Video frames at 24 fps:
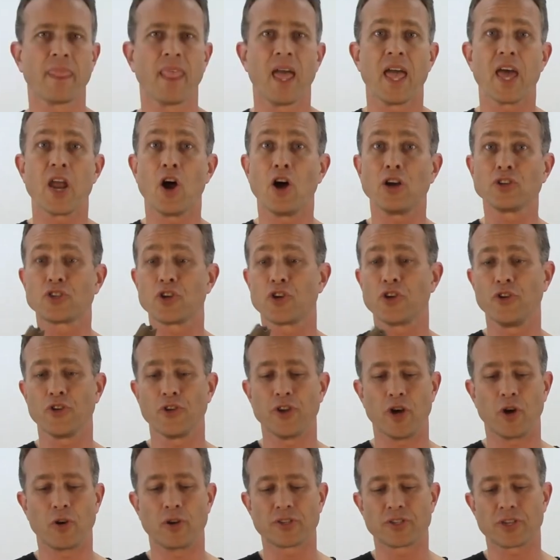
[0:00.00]
And also you'll
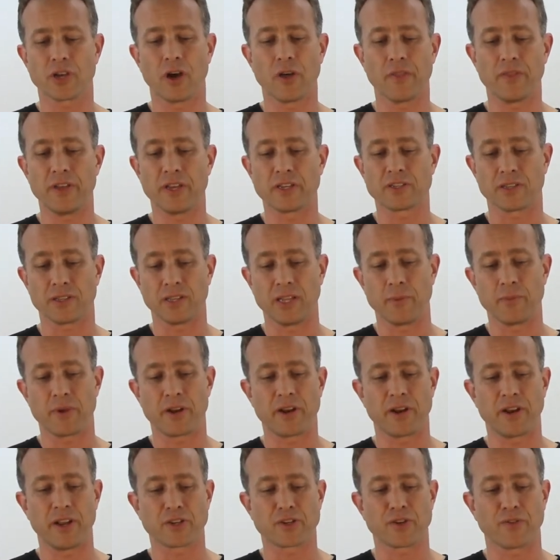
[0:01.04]
notice on this
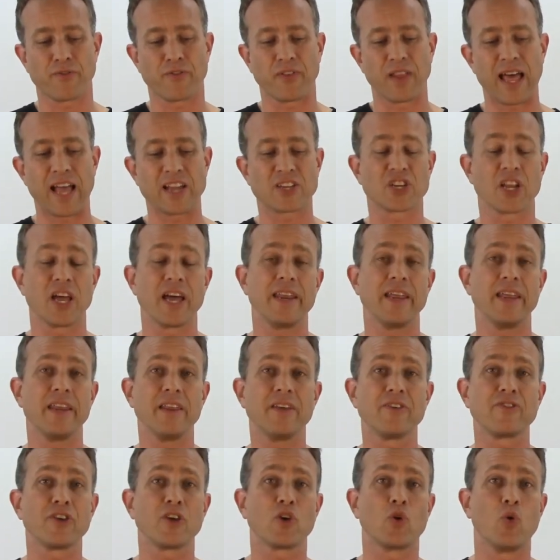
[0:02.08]
limited edition flashlight, it
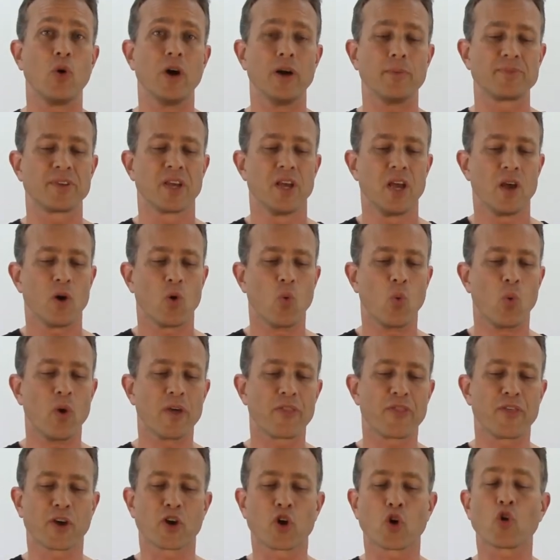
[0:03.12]
is equipped
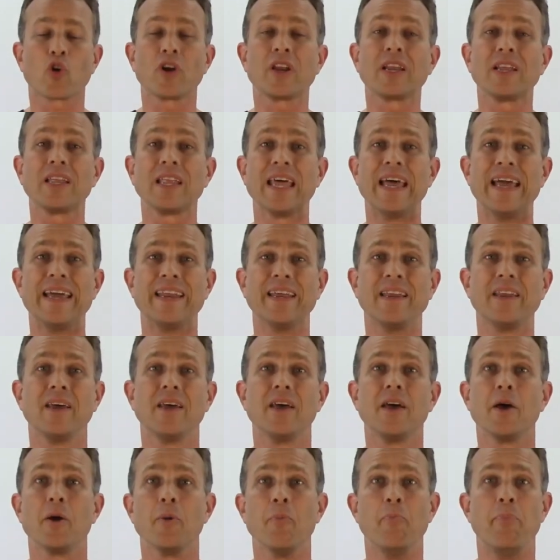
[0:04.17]
with a crenellated
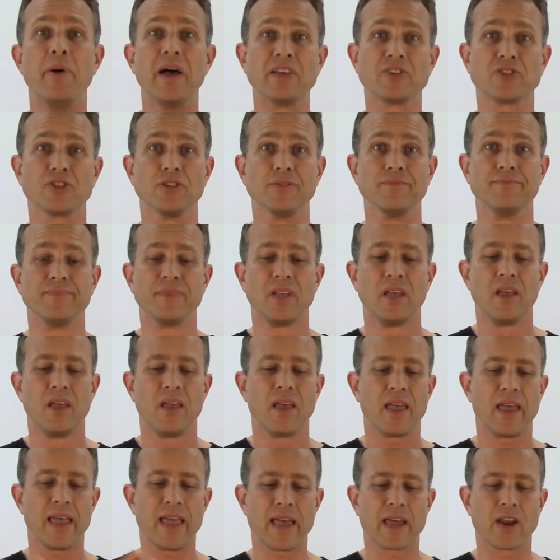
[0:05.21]
bezel.
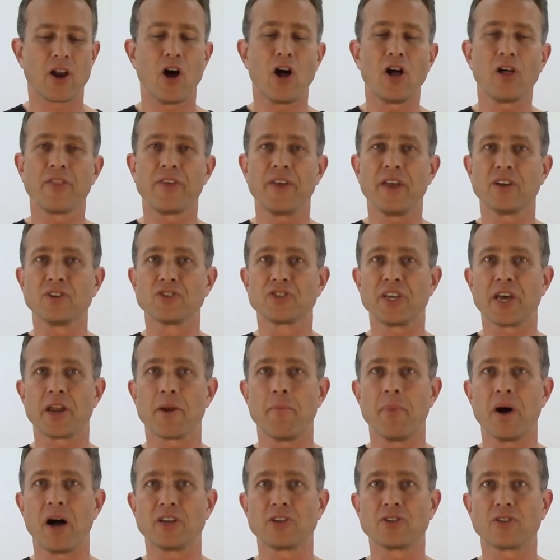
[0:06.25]
And all the Elzetta
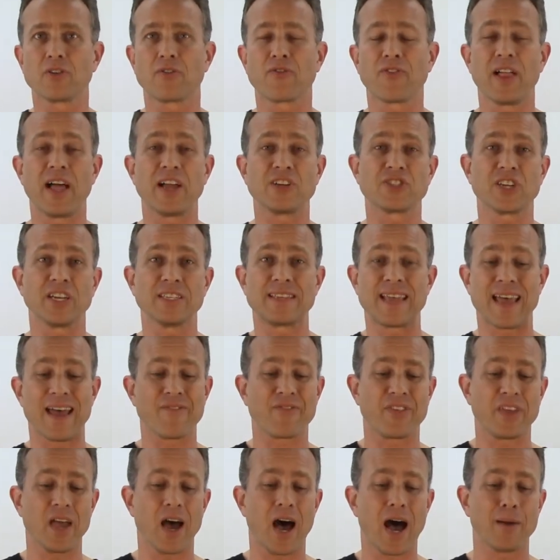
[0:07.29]
modular flashlights have
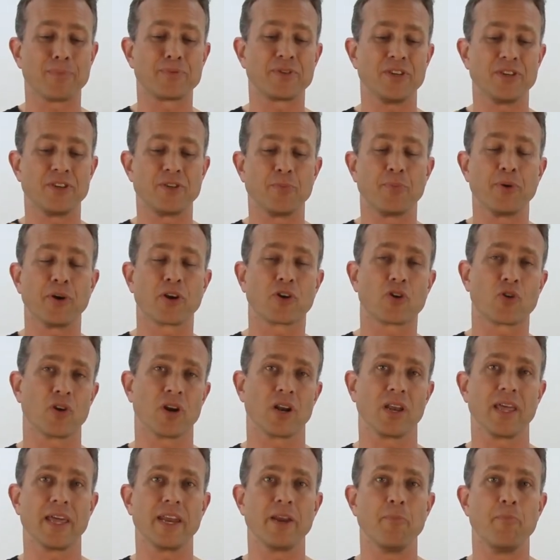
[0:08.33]
the option to put a
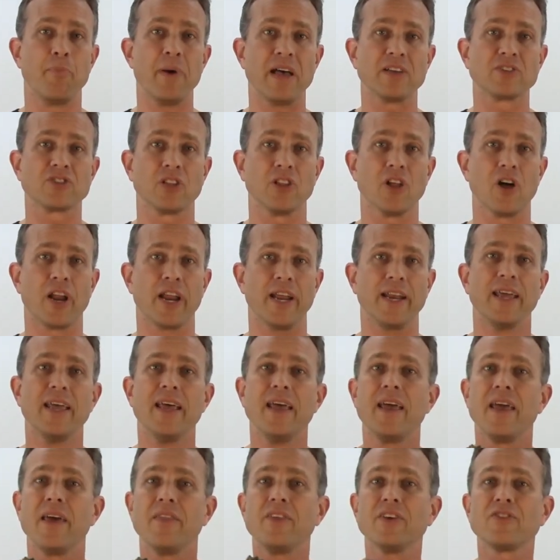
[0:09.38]
crenellated bezel on it.
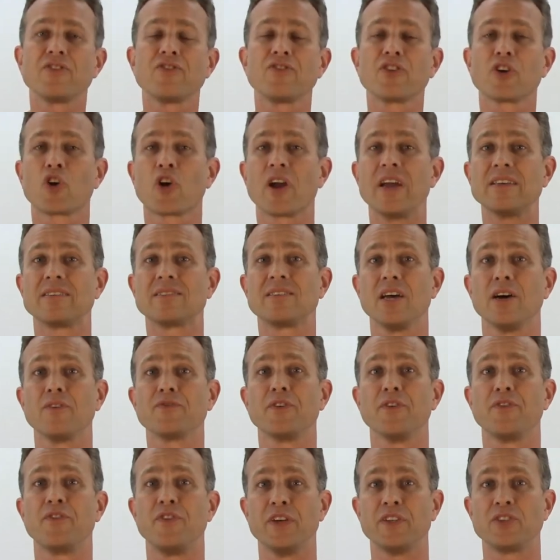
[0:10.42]
And this is a great
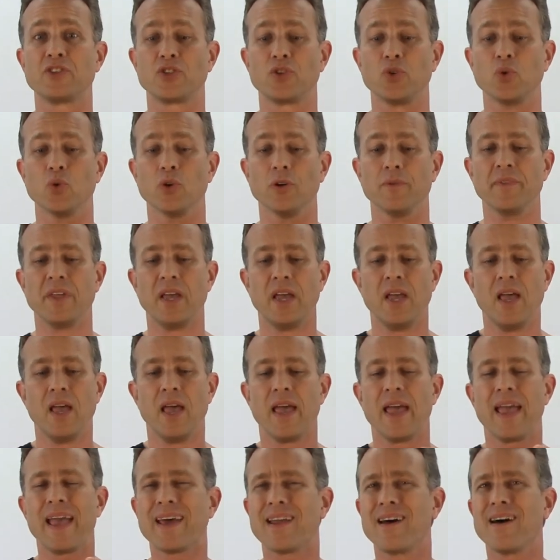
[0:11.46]
self-defense tool.
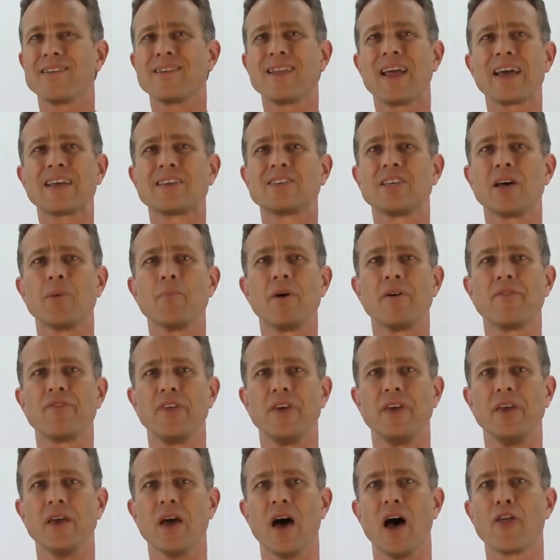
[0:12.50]
And unlike some of
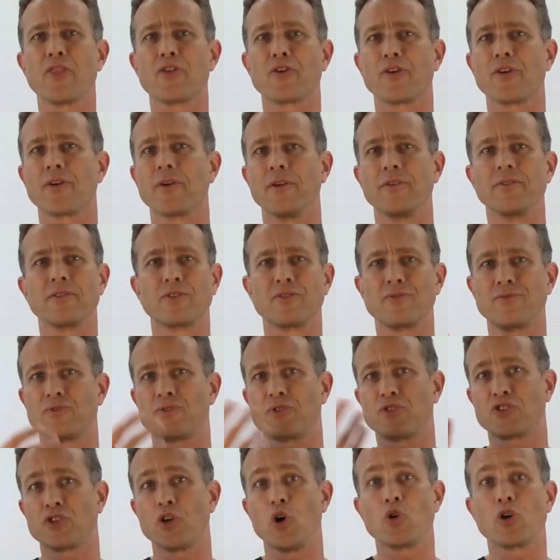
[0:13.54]
the other
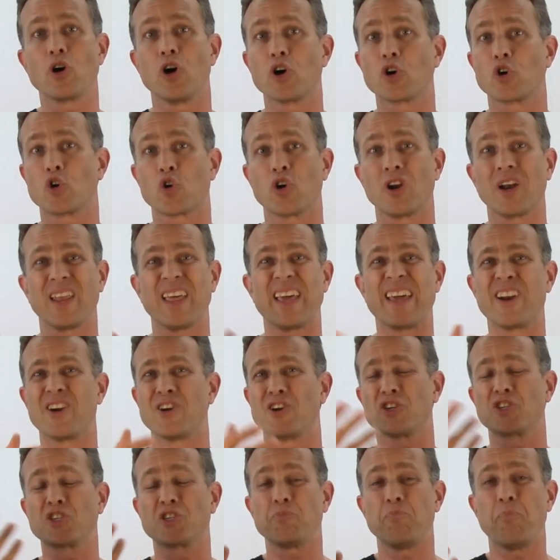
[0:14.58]
so-called crenellated
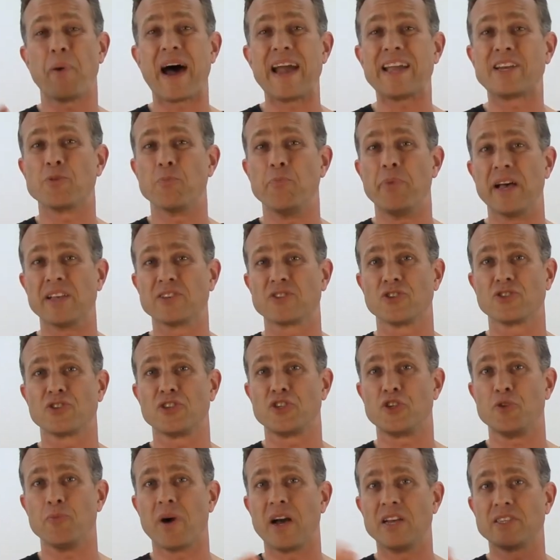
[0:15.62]
or spiked bezels
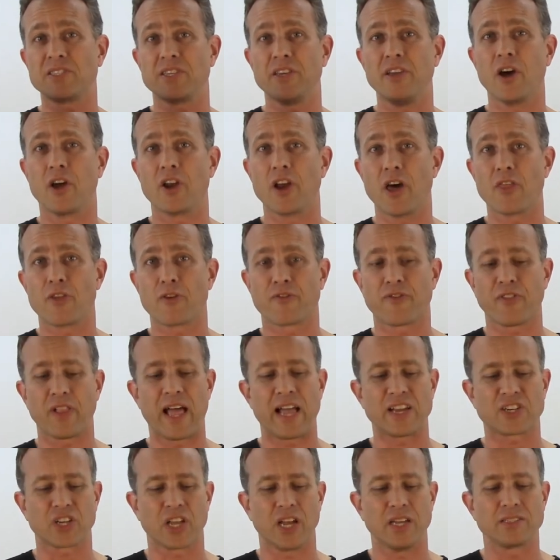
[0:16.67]
that you might see on other
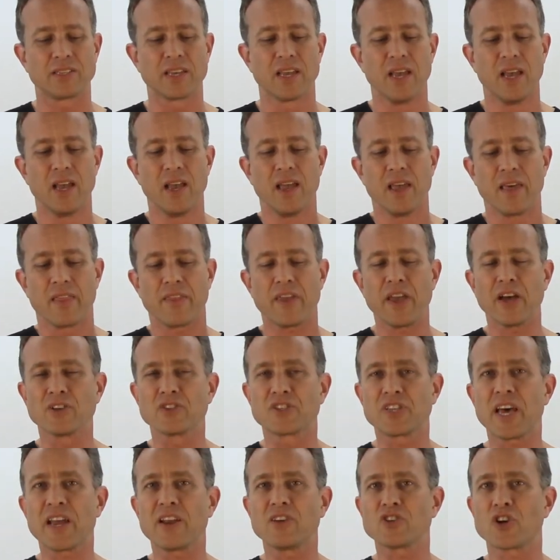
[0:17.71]
flashlights. The
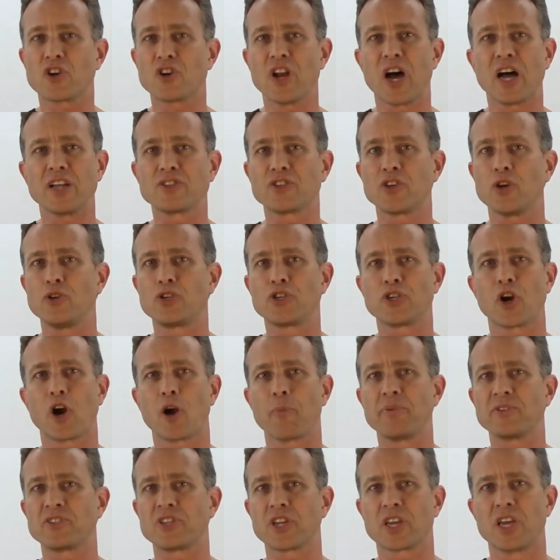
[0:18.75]
Elzettas are not so
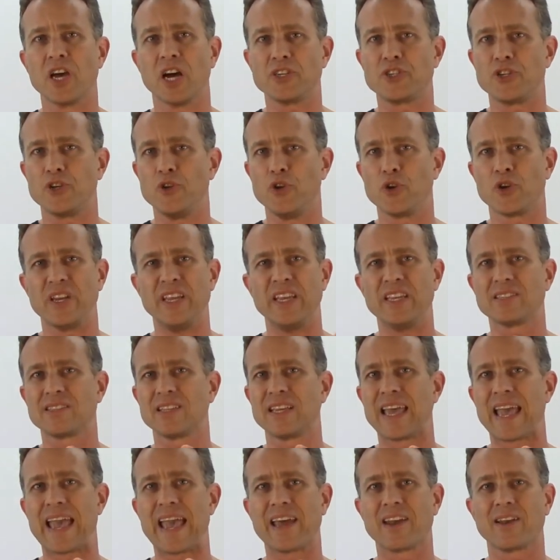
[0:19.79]
sharp as a you. You can
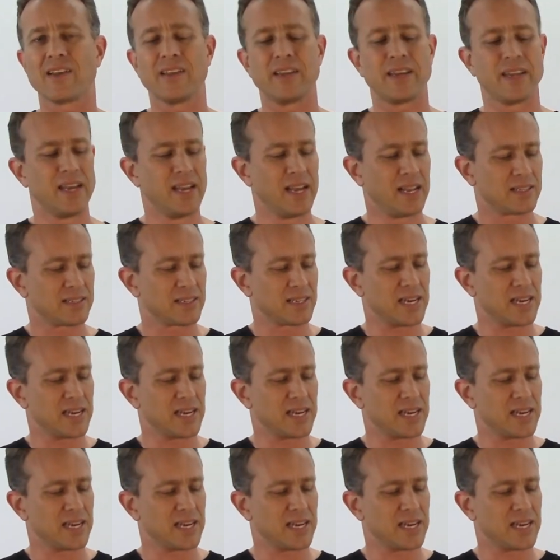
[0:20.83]
easily handle it. It's